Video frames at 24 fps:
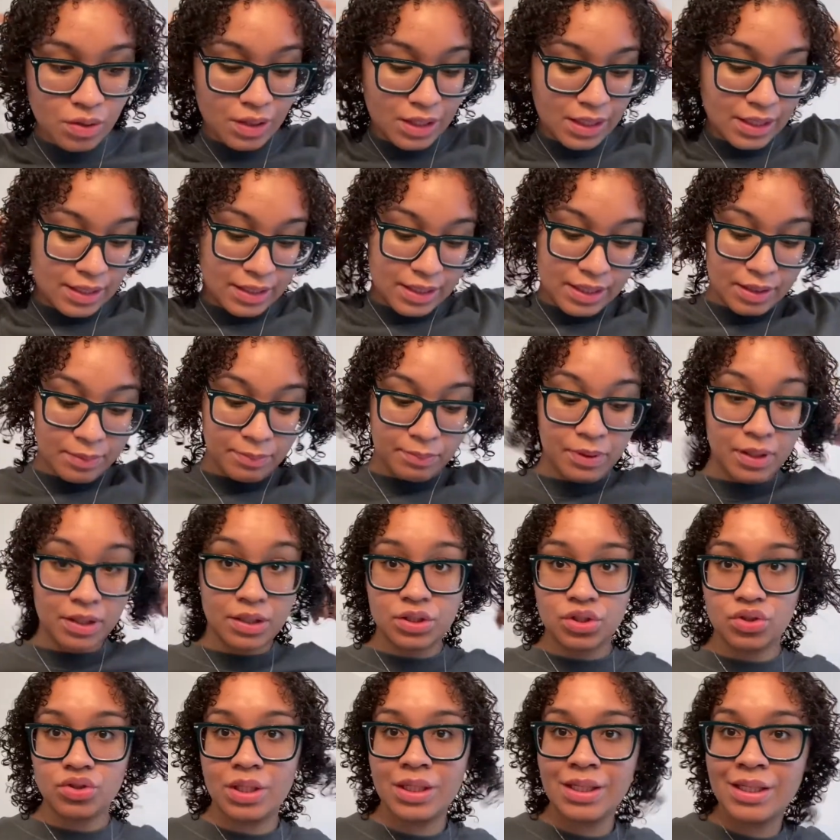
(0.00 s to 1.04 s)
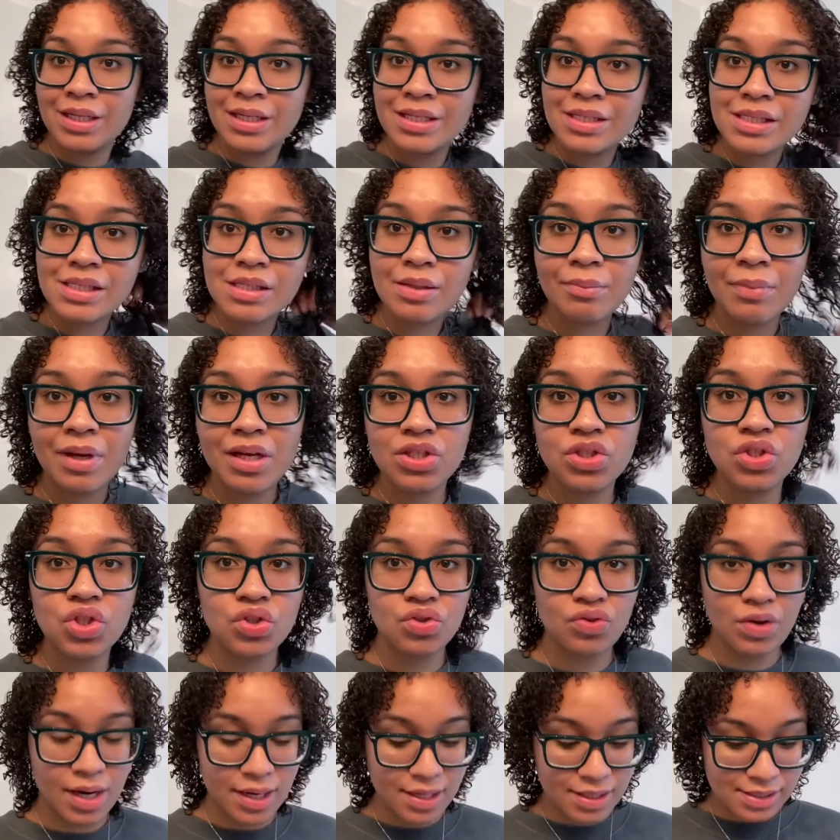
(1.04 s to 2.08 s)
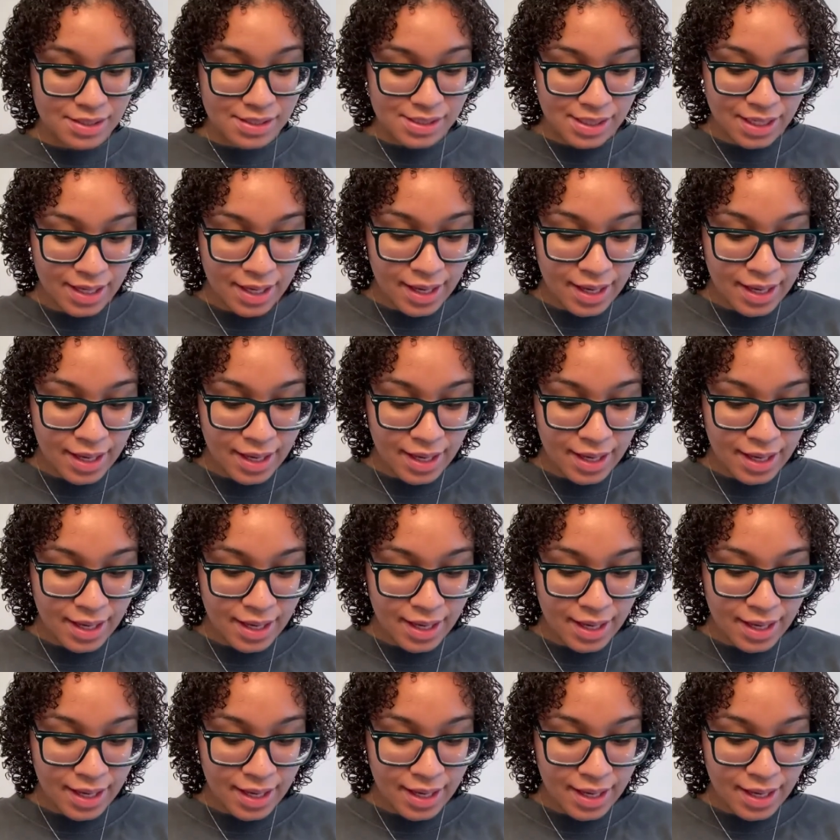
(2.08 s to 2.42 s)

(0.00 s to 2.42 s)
ahead and let it penetrate into my strands.